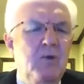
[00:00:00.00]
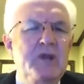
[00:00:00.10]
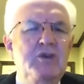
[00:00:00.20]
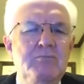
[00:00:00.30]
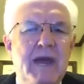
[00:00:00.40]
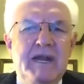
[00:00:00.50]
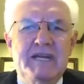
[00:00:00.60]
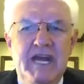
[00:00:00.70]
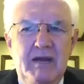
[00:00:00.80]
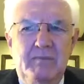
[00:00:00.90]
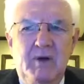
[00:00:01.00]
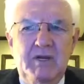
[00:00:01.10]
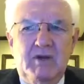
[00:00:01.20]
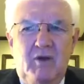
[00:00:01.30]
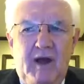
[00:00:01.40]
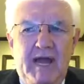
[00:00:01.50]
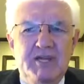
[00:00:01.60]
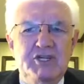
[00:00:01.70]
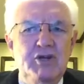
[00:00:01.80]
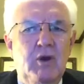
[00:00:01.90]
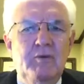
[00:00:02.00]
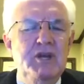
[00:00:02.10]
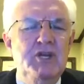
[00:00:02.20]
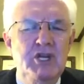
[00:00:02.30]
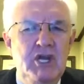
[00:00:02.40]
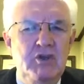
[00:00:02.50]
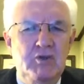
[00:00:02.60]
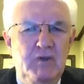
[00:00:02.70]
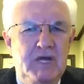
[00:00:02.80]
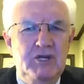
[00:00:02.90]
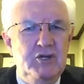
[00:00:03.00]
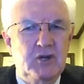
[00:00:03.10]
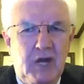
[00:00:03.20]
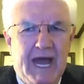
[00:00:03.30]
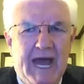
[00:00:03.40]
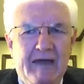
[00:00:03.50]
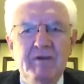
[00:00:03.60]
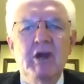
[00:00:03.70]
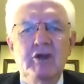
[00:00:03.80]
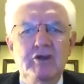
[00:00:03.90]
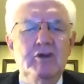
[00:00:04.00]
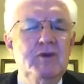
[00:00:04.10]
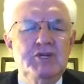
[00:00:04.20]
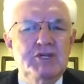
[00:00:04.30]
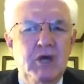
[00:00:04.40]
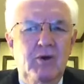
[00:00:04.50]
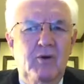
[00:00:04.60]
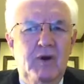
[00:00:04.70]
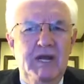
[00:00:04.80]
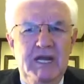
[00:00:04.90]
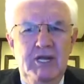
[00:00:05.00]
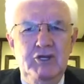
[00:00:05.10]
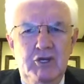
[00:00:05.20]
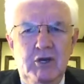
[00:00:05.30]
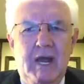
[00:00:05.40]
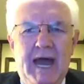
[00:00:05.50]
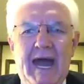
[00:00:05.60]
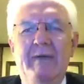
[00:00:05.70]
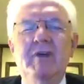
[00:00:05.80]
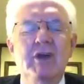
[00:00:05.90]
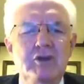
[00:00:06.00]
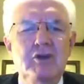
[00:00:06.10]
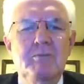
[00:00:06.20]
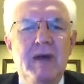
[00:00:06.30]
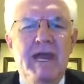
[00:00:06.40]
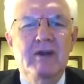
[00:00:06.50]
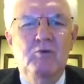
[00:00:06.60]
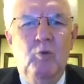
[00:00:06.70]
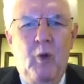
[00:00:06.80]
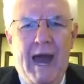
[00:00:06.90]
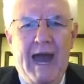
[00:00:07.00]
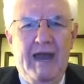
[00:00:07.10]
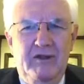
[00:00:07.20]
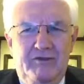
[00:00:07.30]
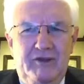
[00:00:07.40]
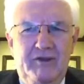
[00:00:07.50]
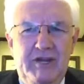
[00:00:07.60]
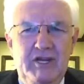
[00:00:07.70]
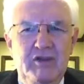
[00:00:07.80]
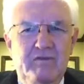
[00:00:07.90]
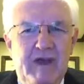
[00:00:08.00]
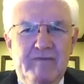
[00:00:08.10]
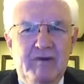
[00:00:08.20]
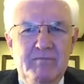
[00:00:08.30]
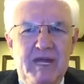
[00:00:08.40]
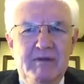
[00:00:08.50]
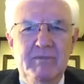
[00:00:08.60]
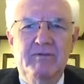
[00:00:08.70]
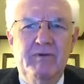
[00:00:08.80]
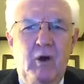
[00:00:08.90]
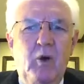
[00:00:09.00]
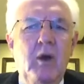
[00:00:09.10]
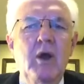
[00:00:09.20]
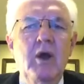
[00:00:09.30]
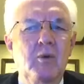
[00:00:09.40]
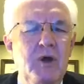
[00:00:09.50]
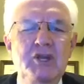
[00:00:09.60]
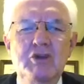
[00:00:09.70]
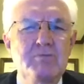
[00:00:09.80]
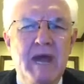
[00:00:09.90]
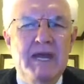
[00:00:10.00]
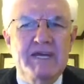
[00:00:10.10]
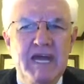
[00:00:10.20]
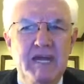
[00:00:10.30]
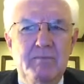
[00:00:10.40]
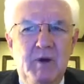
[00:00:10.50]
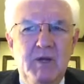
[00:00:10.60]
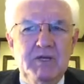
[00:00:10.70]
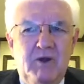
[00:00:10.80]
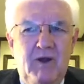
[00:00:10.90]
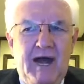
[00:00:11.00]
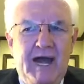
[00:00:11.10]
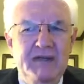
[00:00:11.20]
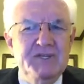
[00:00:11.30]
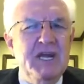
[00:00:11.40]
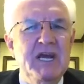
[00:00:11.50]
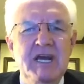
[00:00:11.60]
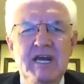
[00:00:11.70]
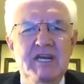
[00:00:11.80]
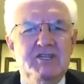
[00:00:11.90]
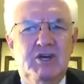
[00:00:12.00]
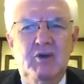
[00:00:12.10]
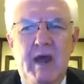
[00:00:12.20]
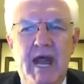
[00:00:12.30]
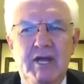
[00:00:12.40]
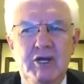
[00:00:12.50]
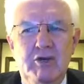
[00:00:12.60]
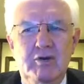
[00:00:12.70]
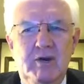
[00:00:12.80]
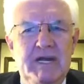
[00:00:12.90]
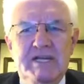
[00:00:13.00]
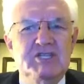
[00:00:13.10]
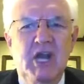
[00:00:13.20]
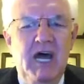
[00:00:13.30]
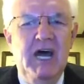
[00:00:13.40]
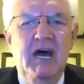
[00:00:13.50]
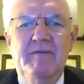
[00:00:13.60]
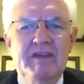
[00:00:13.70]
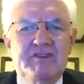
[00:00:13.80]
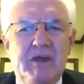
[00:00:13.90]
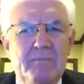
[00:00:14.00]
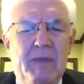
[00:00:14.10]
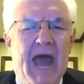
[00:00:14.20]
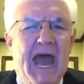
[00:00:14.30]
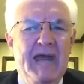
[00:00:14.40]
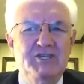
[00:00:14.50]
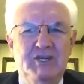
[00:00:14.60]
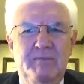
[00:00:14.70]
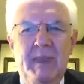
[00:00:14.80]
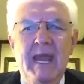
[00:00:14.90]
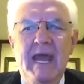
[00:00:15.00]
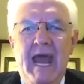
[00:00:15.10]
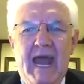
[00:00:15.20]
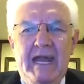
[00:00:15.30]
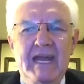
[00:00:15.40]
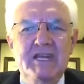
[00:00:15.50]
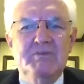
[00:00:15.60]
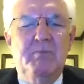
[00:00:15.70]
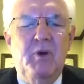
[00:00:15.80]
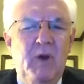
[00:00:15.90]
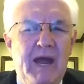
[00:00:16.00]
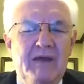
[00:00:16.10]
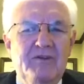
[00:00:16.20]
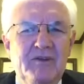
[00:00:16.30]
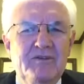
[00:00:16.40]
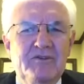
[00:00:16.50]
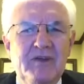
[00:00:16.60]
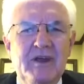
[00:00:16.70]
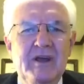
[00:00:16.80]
When you meditate upon Christ, you are renewed in your life. restored in your life. You're made wiser than you've ever been before. When you meditate upon Christ, his grandeur, his love, his compassion, and his presence